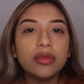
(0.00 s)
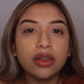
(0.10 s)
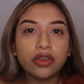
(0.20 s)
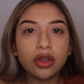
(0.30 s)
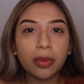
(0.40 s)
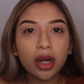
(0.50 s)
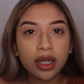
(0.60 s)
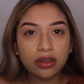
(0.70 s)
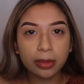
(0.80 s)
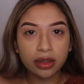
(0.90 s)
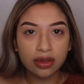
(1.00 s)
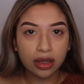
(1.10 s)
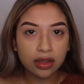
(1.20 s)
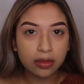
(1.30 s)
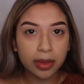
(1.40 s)
So the parking spot is
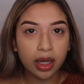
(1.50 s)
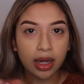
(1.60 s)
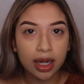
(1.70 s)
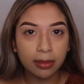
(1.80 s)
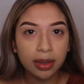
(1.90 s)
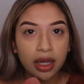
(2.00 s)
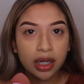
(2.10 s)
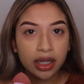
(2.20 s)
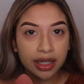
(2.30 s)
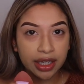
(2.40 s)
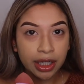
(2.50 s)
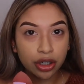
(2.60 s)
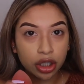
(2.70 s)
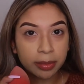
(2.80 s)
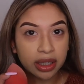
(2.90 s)
like this big. I'm
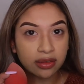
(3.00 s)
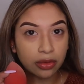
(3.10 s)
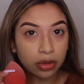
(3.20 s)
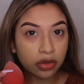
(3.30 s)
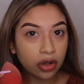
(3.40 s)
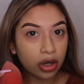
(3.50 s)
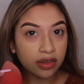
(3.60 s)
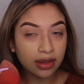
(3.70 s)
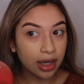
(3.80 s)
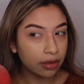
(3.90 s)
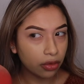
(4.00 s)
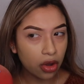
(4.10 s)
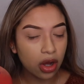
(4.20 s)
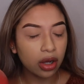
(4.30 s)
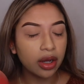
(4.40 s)
here because Lauren's car is kind of
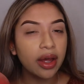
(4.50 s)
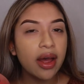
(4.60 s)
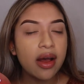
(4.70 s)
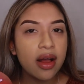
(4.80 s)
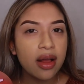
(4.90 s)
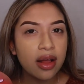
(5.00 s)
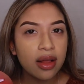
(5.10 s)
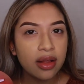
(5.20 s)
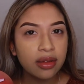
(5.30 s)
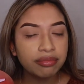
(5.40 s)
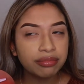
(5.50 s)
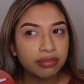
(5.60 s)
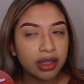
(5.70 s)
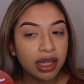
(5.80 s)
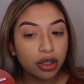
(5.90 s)
long,
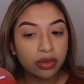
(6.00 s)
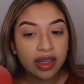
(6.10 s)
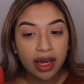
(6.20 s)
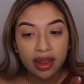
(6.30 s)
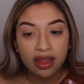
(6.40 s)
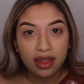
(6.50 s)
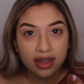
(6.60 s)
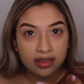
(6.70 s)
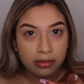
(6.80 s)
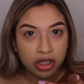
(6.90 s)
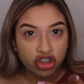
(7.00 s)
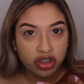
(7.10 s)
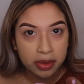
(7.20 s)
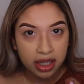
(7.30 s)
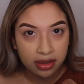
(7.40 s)
and there was like this much
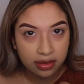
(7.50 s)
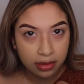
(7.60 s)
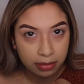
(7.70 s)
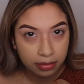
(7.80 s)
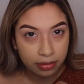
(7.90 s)
space.